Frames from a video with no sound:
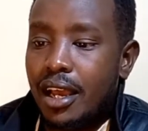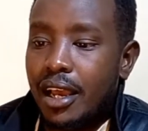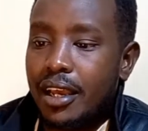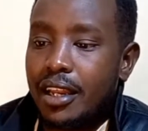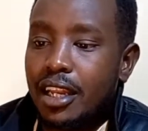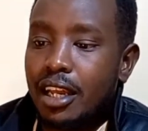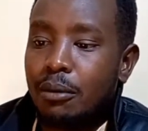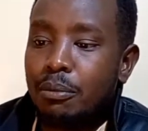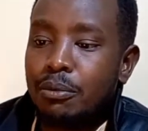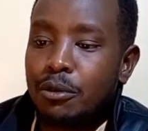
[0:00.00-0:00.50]

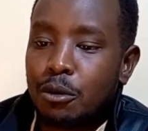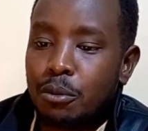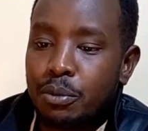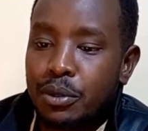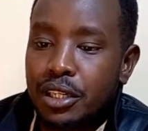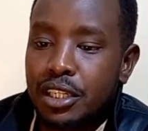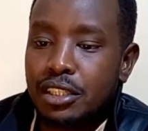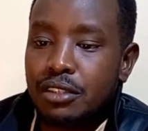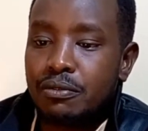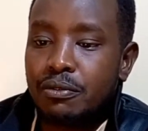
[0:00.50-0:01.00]
and
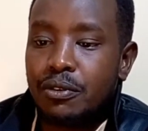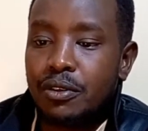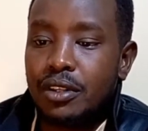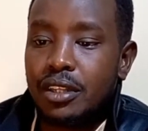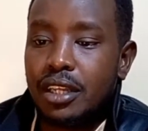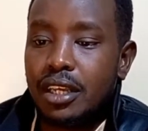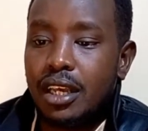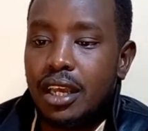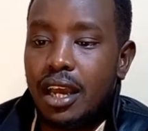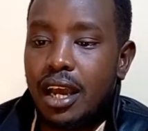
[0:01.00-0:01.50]
appropriate for
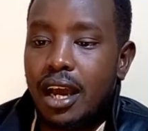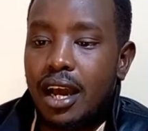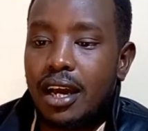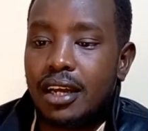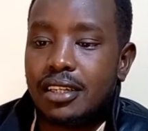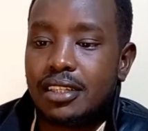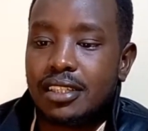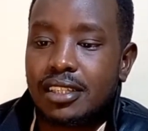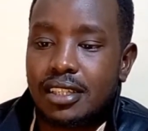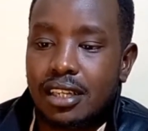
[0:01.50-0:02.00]
the
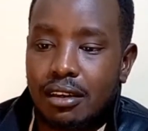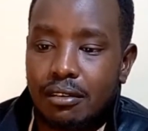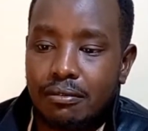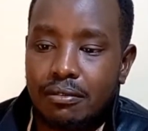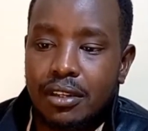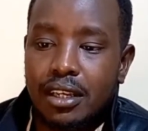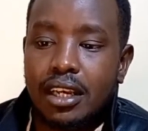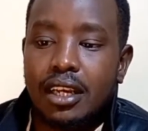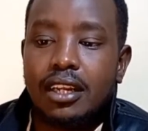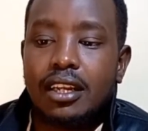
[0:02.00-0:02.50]

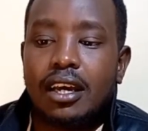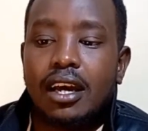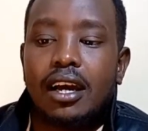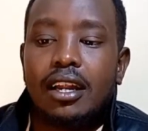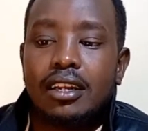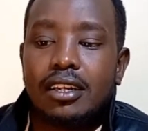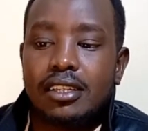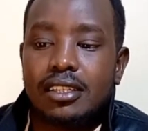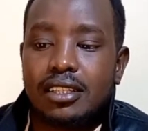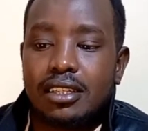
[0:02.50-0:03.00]
unserved and
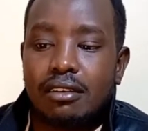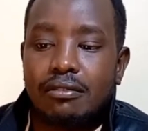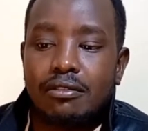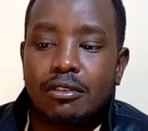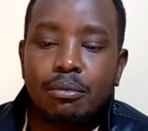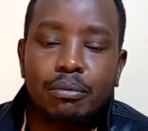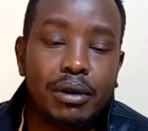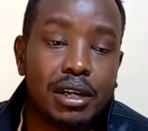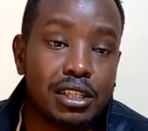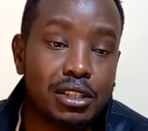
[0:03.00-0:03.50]

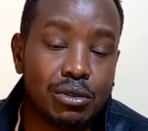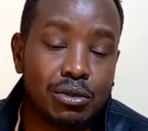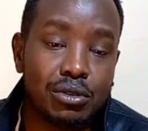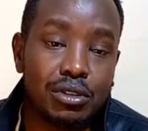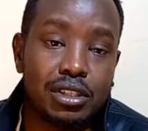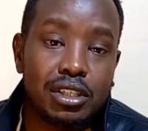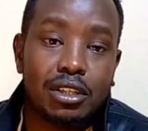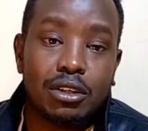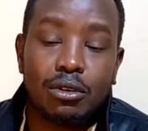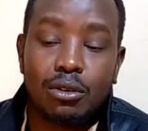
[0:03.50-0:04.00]
underserved
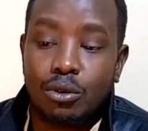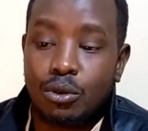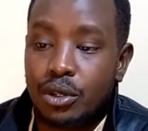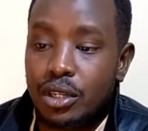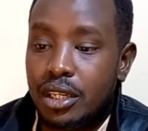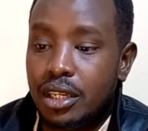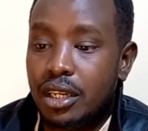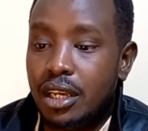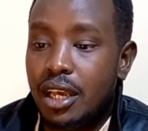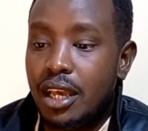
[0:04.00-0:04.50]
persons,
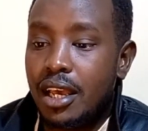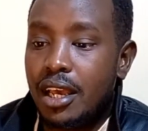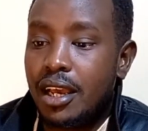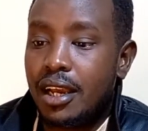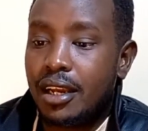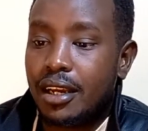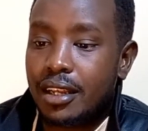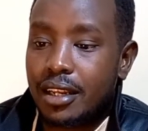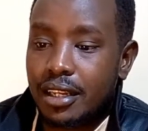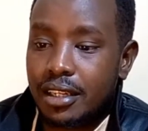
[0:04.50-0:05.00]
including
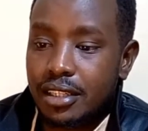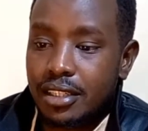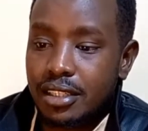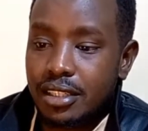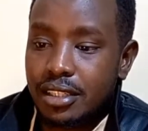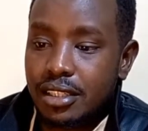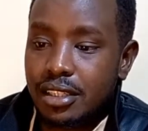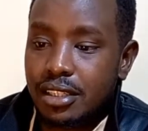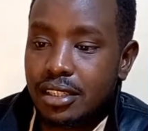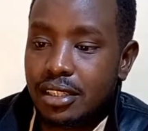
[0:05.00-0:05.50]

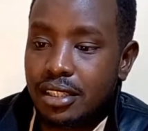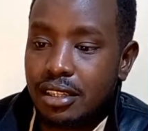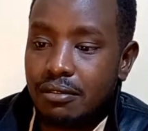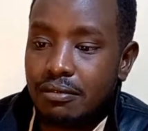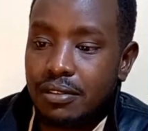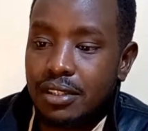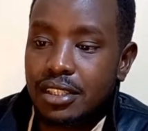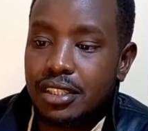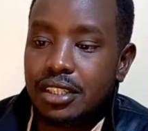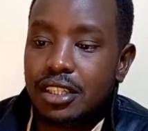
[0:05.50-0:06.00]
credit,
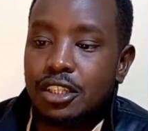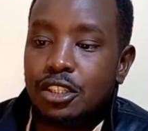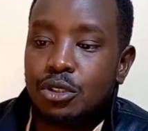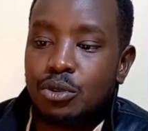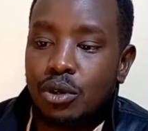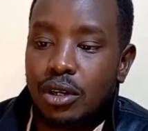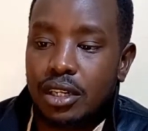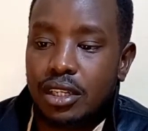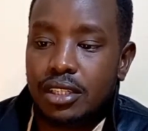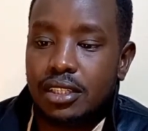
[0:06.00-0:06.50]
savings,
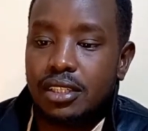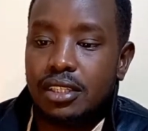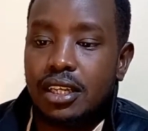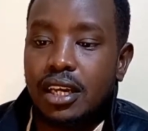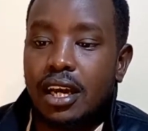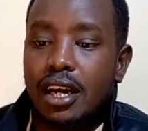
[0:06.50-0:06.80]
insurance,